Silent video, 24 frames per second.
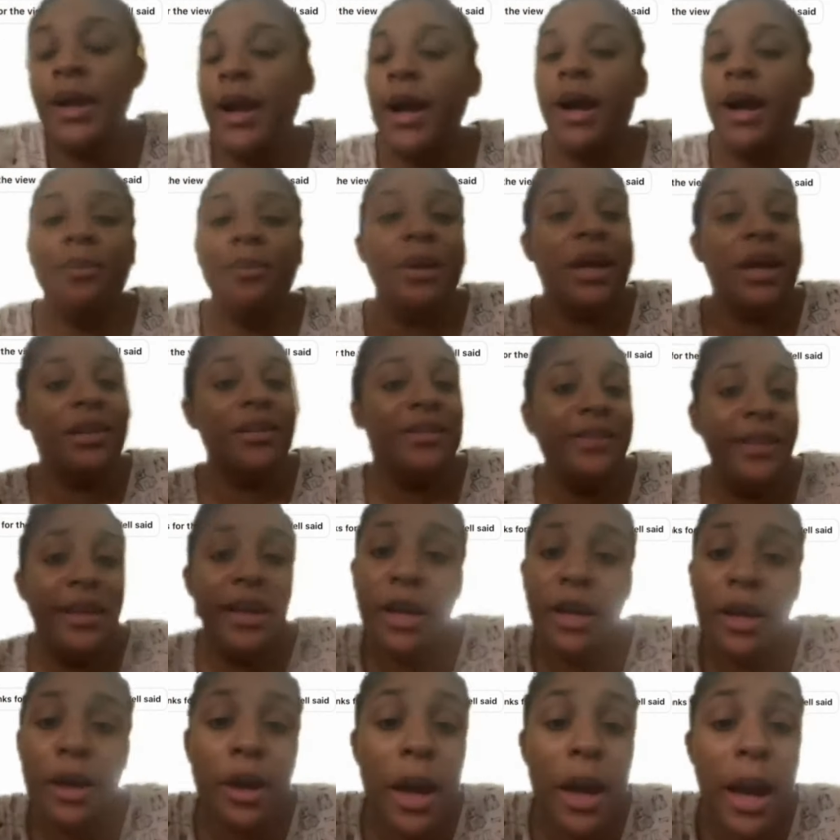I'm not
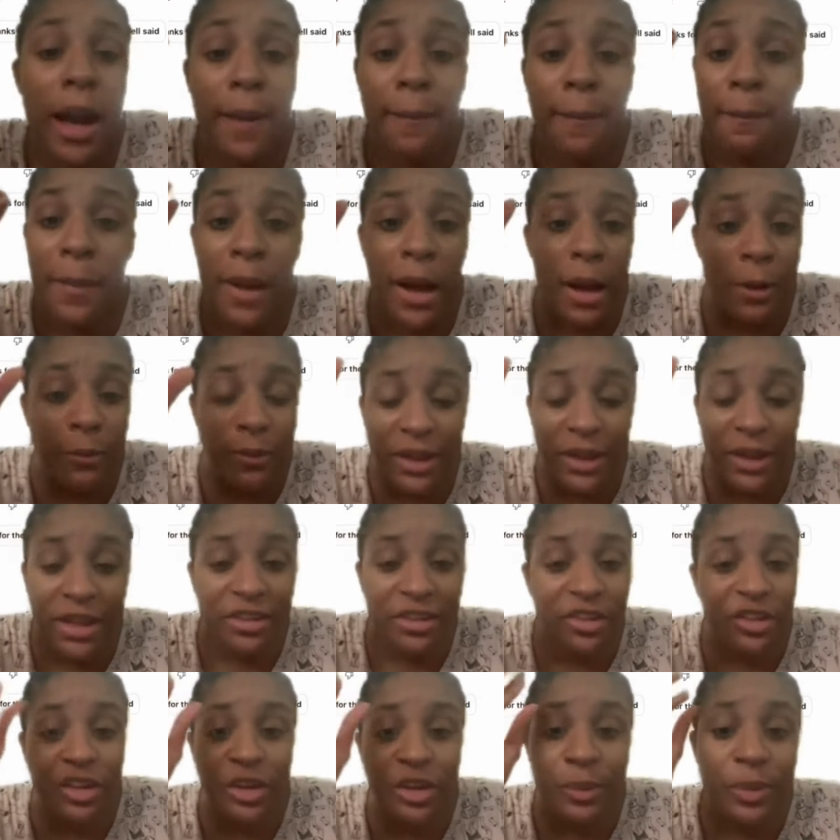saying my
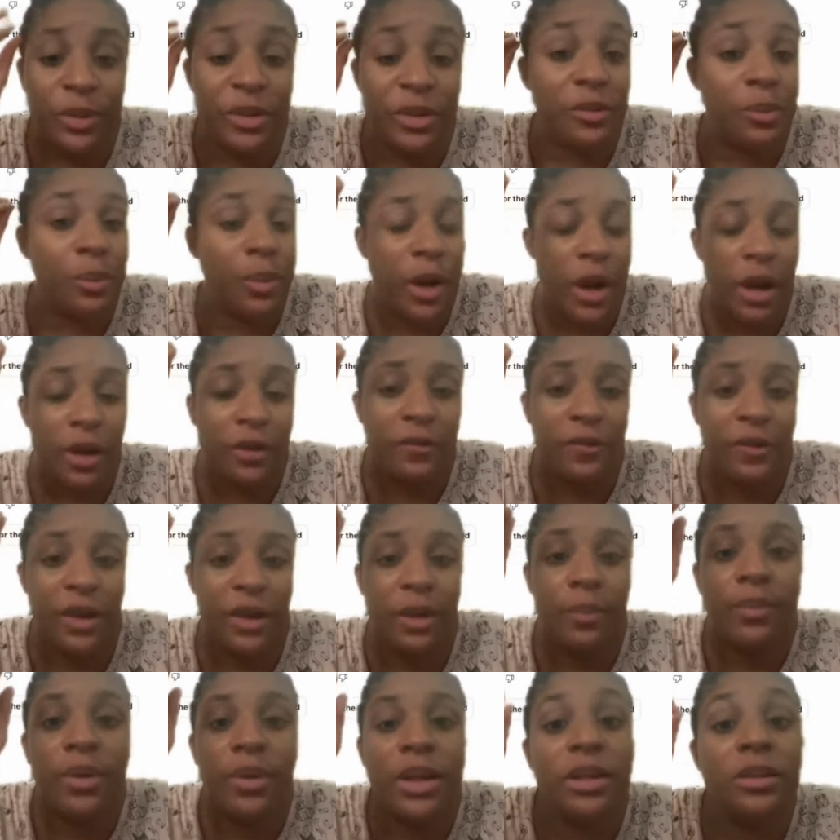relationship is
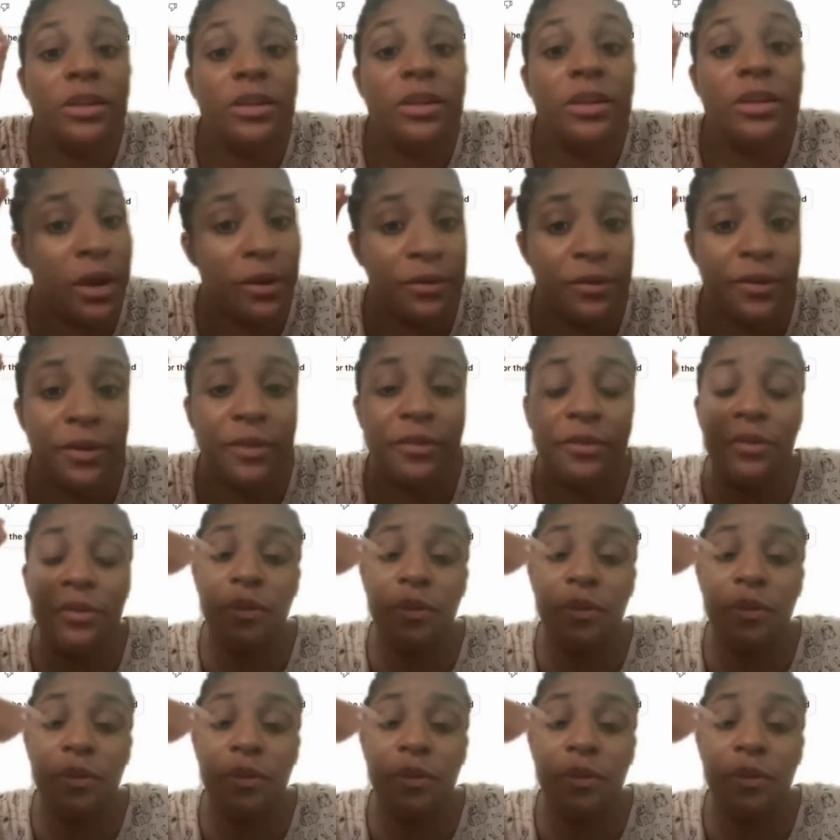perfect, but it's perfect for me.